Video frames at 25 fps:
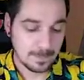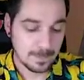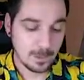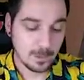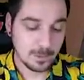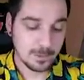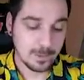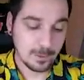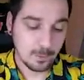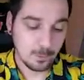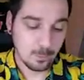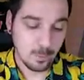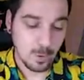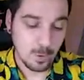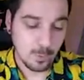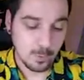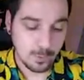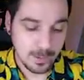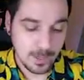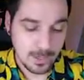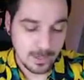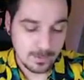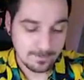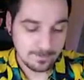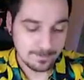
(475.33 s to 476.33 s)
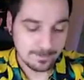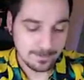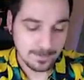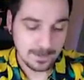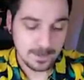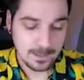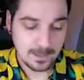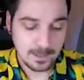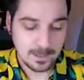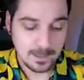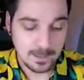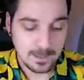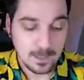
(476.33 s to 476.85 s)
Nothing wrong with that.
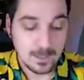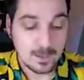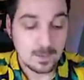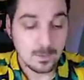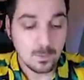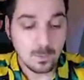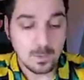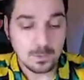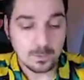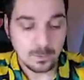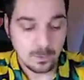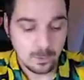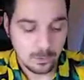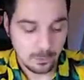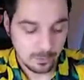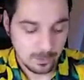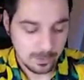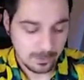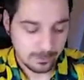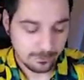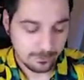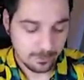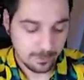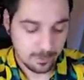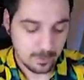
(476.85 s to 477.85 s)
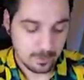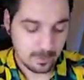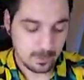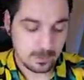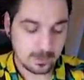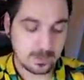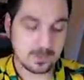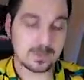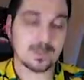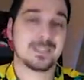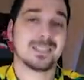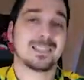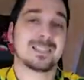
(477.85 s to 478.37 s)
One, two, three,
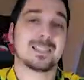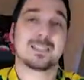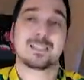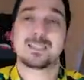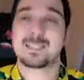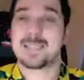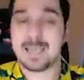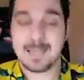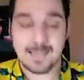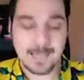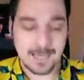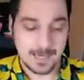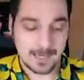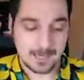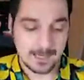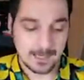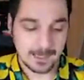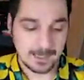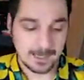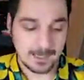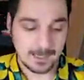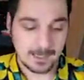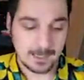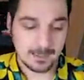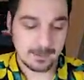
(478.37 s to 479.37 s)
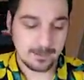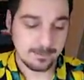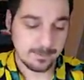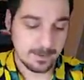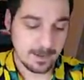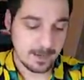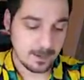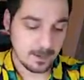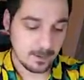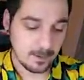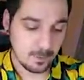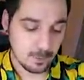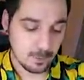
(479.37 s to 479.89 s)
four. Psychic. Fire.